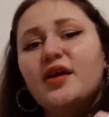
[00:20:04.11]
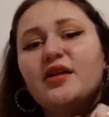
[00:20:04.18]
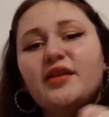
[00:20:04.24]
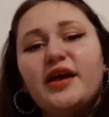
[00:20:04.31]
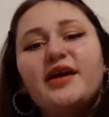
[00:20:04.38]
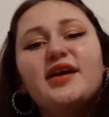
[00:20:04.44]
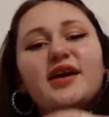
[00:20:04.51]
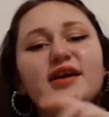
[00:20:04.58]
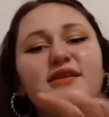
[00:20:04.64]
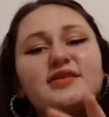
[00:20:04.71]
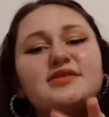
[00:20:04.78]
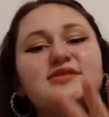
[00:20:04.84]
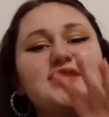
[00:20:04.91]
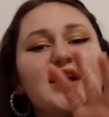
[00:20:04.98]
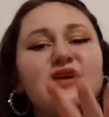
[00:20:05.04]
Like,
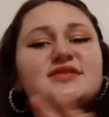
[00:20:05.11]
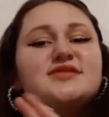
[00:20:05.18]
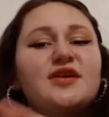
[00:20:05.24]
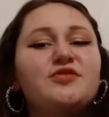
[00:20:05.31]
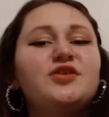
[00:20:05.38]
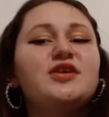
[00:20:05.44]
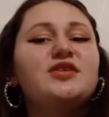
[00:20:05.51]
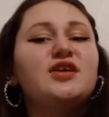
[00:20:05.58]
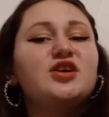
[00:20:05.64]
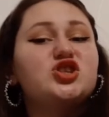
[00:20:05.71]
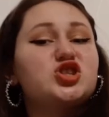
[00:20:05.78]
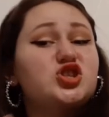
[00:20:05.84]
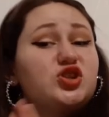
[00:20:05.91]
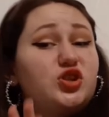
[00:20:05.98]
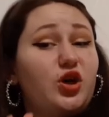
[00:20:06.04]
it takes everything
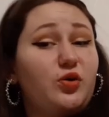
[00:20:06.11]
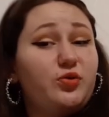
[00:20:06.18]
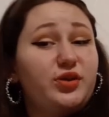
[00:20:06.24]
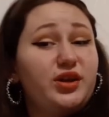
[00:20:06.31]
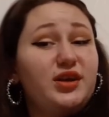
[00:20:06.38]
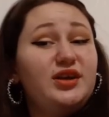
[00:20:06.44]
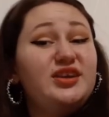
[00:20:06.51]
slowly